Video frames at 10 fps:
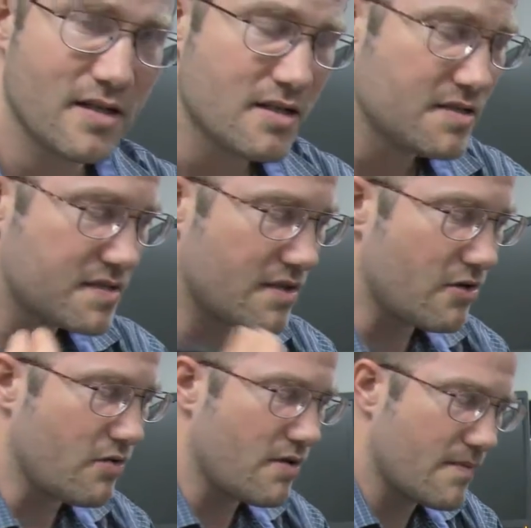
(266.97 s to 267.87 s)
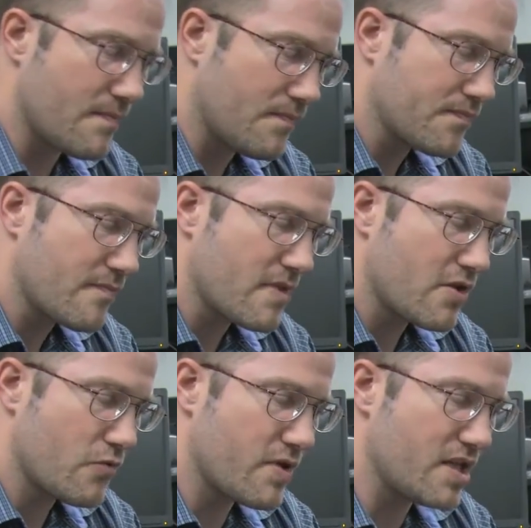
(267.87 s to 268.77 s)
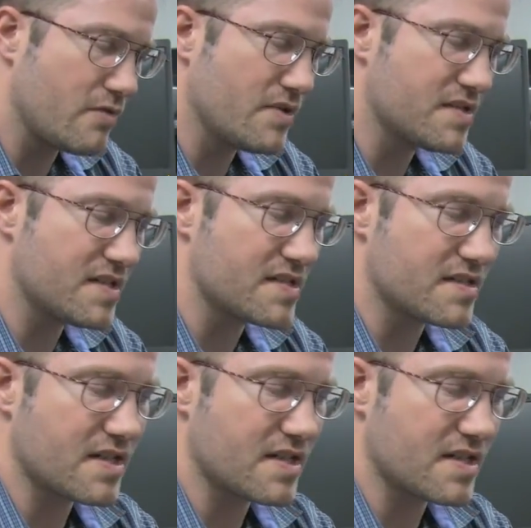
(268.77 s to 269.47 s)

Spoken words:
So, reading the resistance,